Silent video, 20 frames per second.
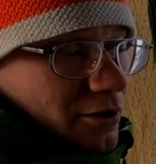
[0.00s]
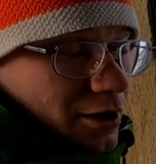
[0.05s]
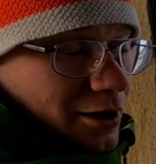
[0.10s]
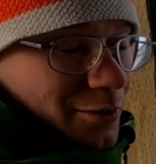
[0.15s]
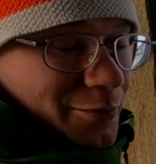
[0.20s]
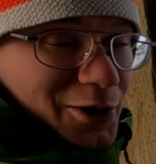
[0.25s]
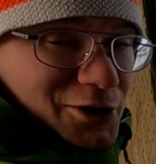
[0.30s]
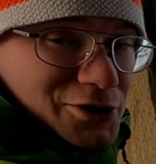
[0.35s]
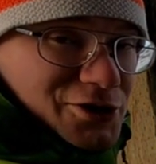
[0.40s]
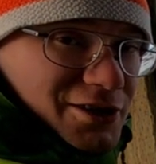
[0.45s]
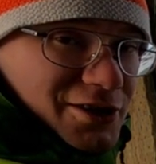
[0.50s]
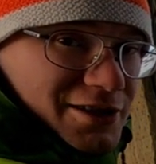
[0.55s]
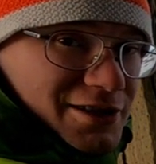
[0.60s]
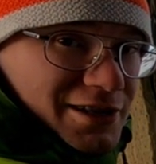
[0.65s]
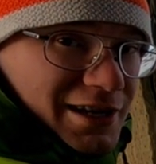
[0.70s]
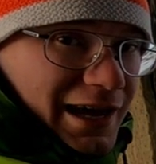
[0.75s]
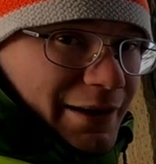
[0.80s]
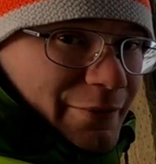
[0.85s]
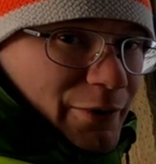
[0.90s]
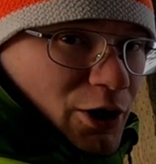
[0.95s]
almost the
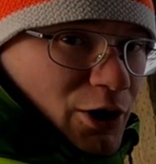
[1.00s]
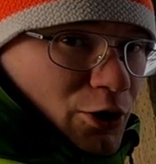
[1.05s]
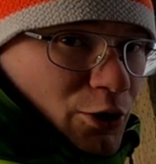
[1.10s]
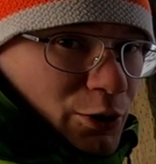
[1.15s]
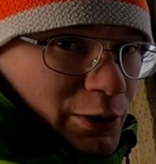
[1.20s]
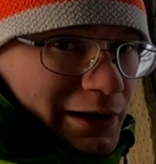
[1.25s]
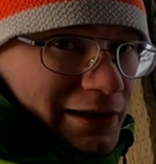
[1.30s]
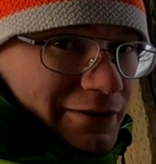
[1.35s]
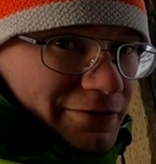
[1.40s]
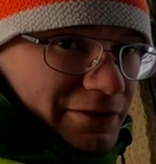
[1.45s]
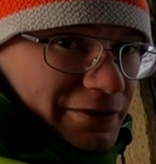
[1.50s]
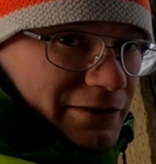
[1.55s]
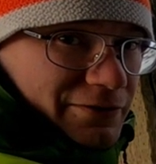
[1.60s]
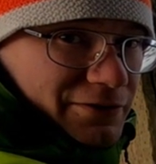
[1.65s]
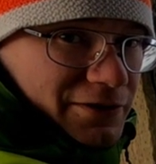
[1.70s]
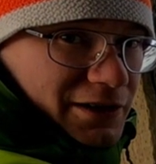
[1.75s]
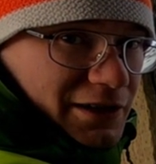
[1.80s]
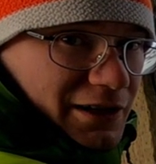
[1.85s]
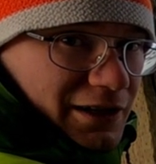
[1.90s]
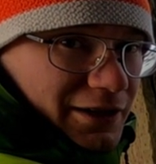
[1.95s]
same hole at a
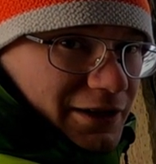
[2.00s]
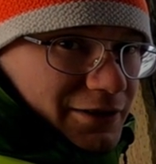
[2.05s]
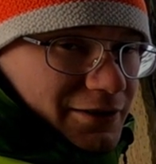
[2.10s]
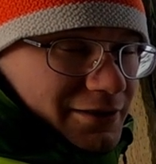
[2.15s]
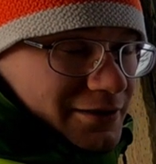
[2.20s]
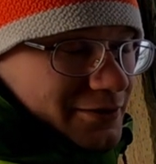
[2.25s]
50 yard